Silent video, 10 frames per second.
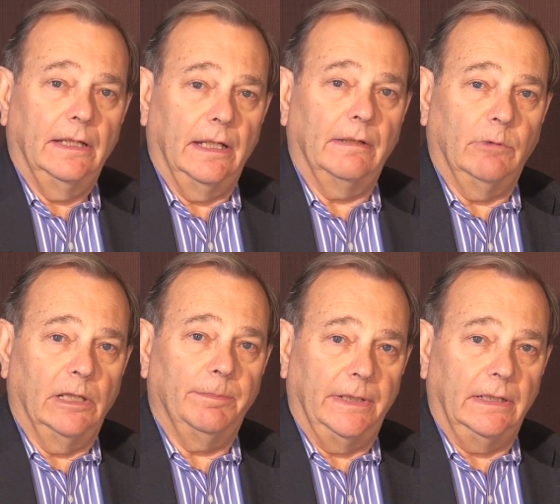there
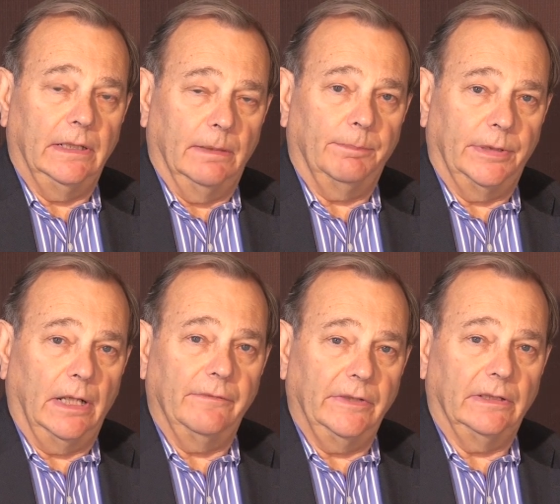will be a
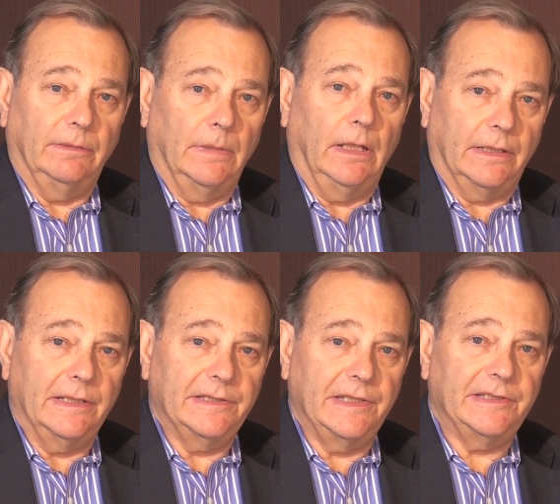private
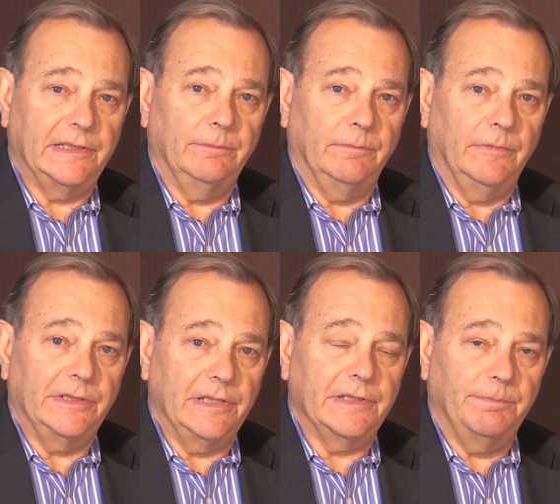market system
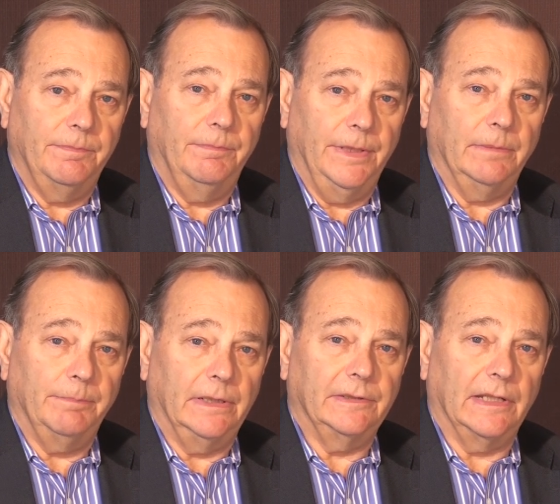which is being
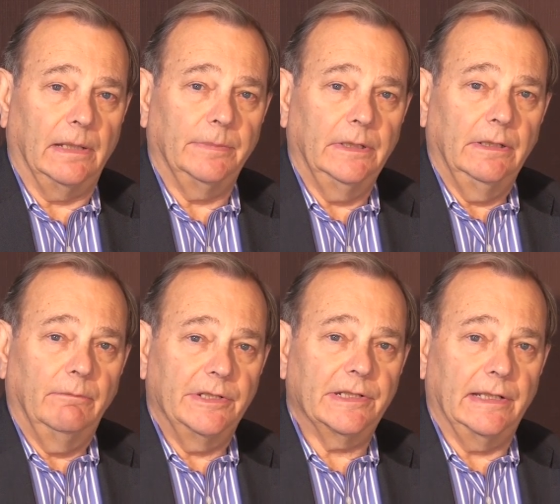built up,
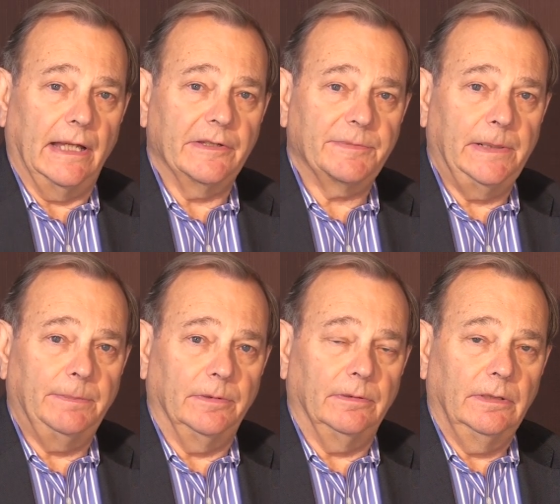which allows
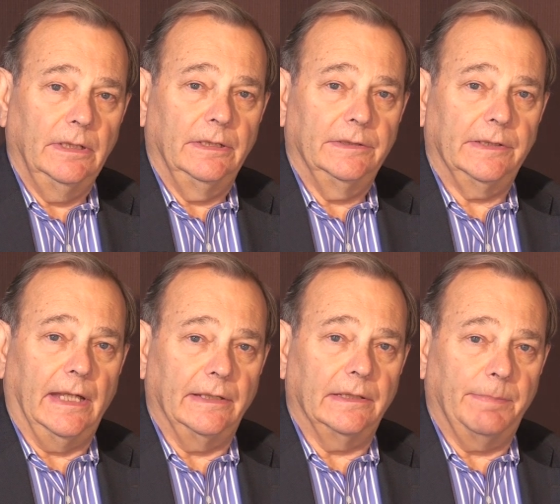people to
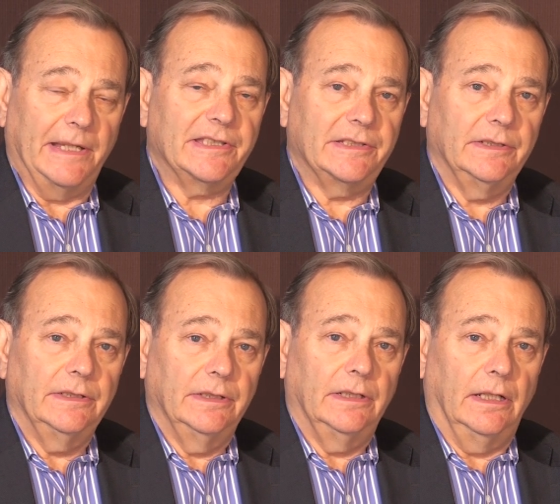get the best
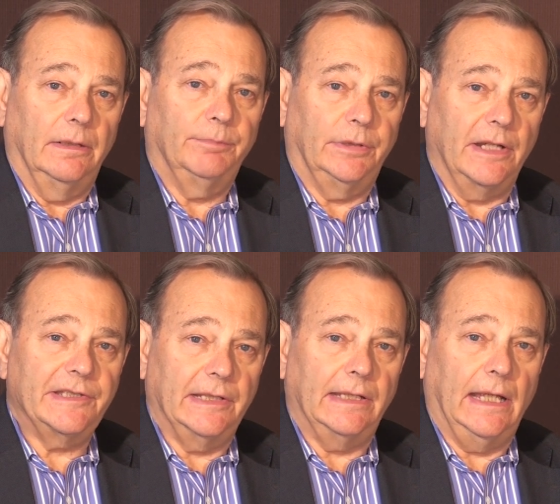uh,
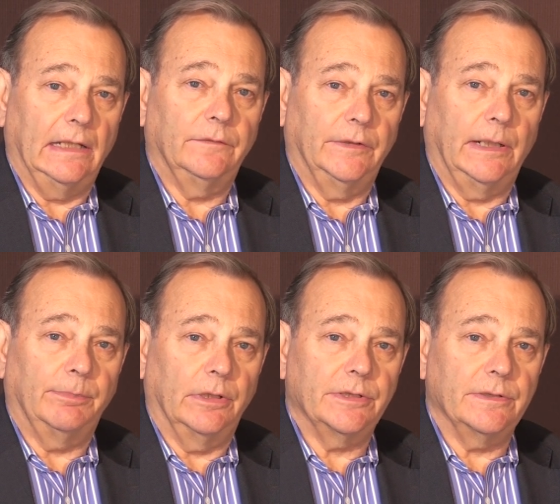price they can for their
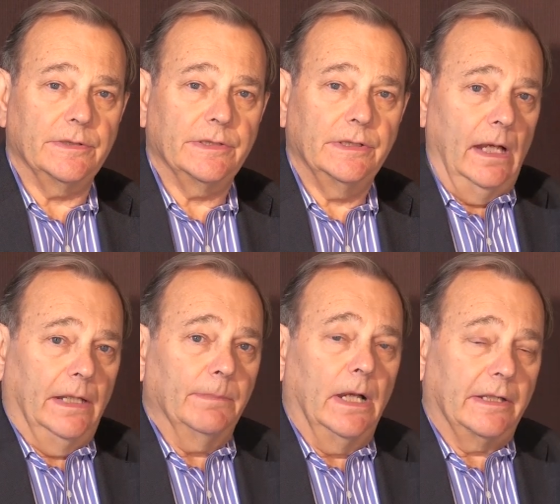produce.
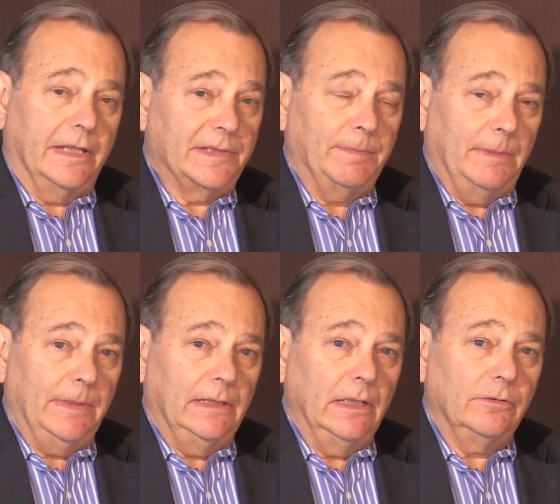And the markets may
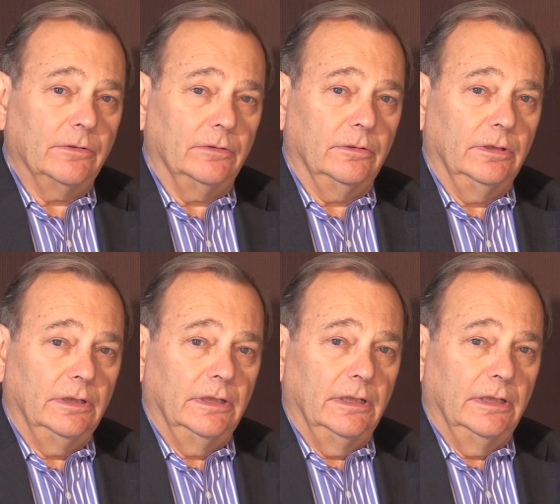be local,